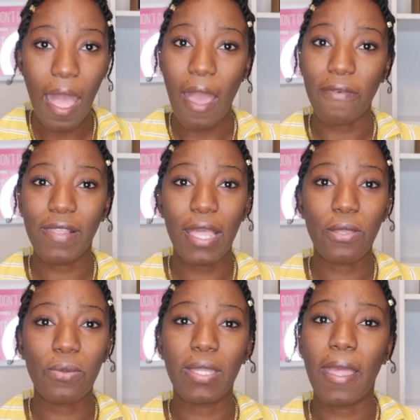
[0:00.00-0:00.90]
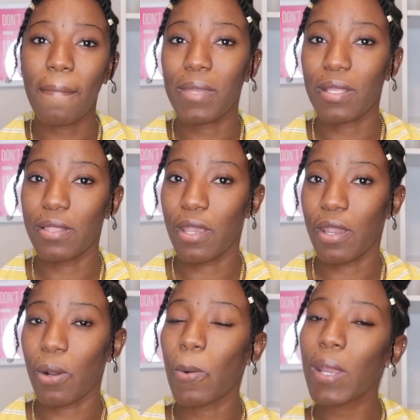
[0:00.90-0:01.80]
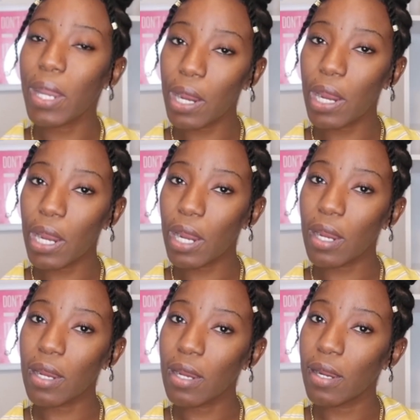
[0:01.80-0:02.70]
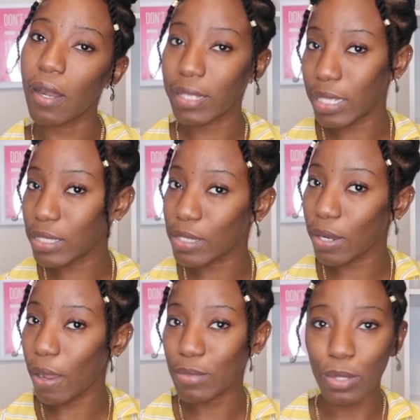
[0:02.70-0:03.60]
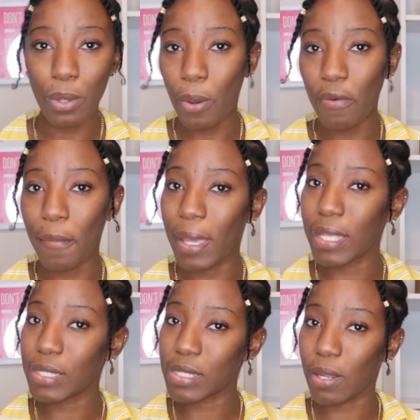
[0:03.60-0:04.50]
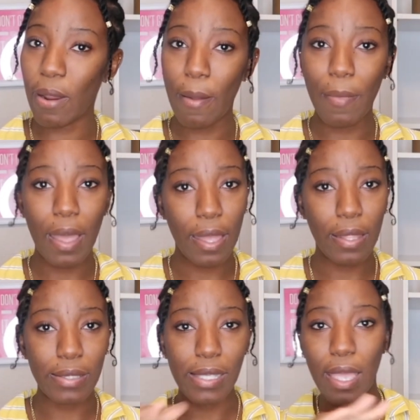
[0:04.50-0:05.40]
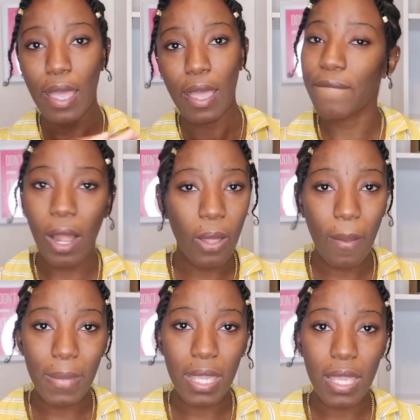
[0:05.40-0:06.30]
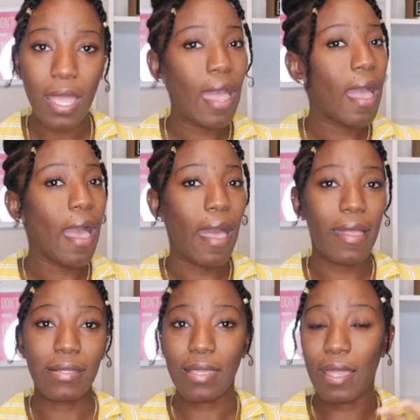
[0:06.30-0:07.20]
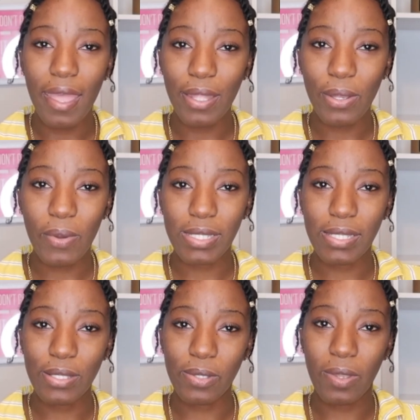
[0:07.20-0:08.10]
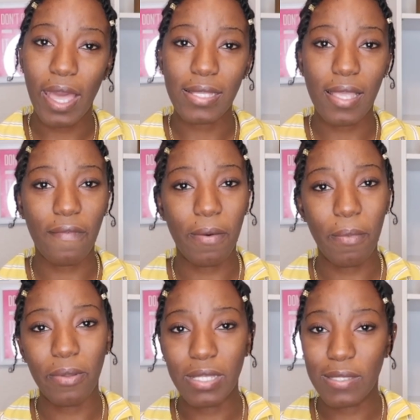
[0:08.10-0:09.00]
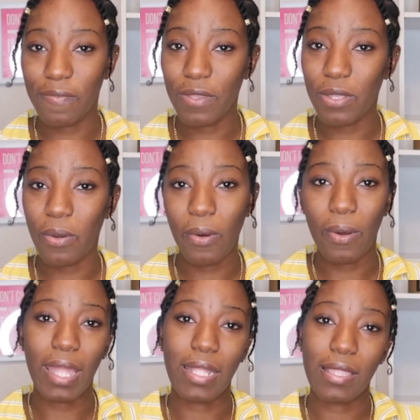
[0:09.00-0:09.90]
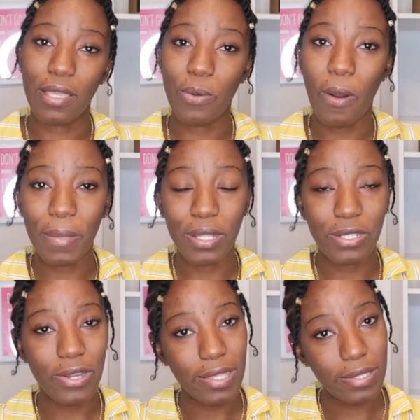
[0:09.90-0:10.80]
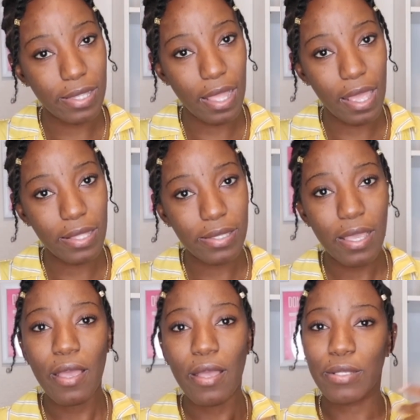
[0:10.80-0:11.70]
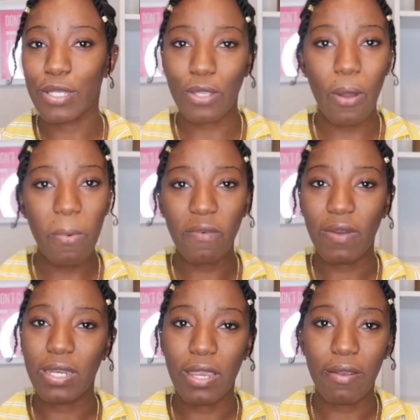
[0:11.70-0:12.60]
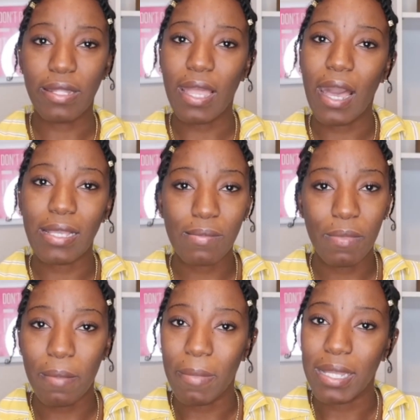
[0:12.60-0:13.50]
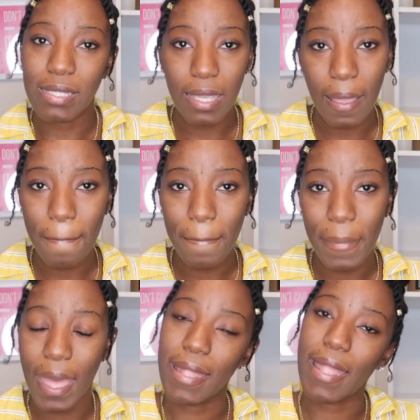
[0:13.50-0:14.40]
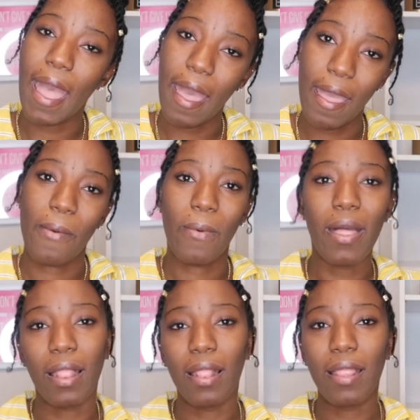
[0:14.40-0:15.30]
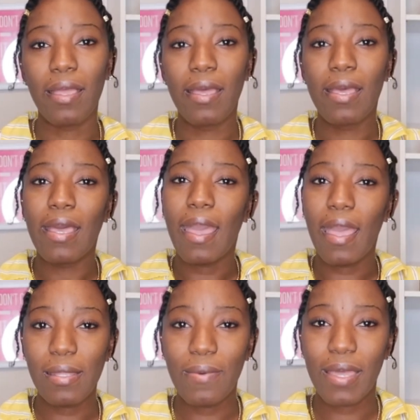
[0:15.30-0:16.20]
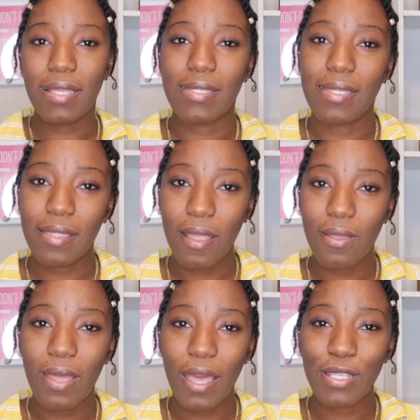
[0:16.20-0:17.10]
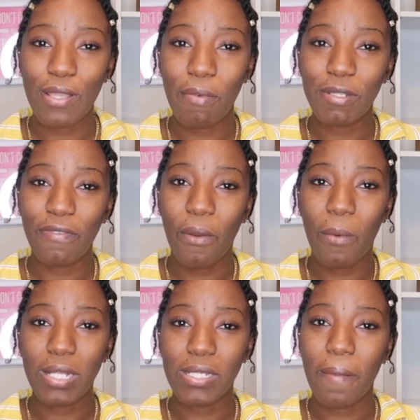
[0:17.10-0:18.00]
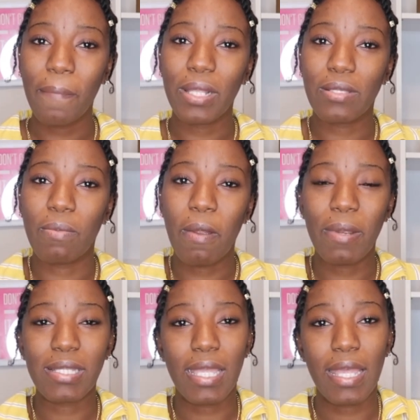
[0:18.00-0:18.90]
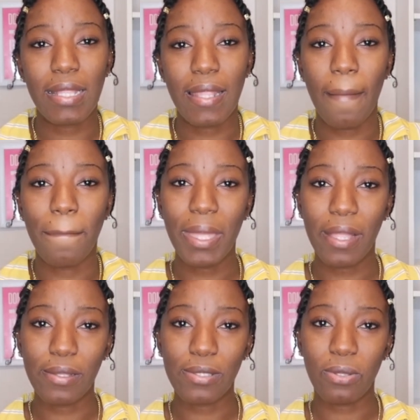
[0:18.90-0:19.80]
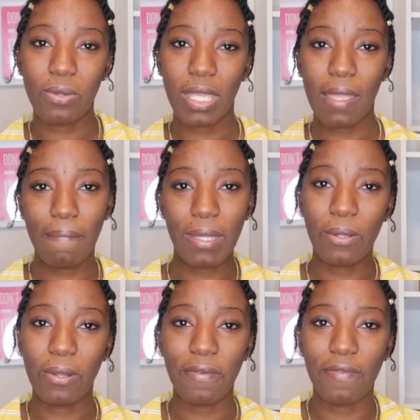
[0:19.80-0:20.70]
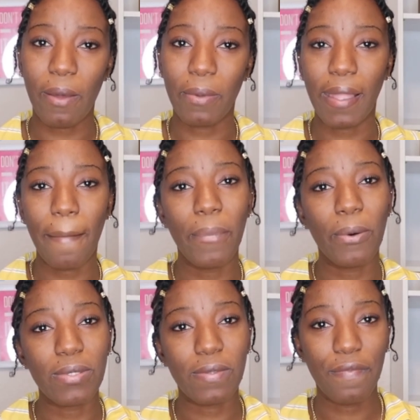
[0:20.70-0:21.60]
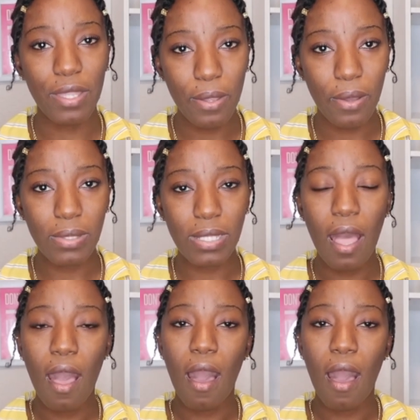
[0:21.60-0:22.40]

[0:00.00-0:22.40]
I feel like you'll get me there quicker on Instagram, so go over my Instagram and follow me. And any questions you guys have about this video, anything you want me to translate, just come over there and ask me in my DM and I will. Anyways, thank you guys so much for watching. Please remember to hit that bell so you can be notified when I post videos.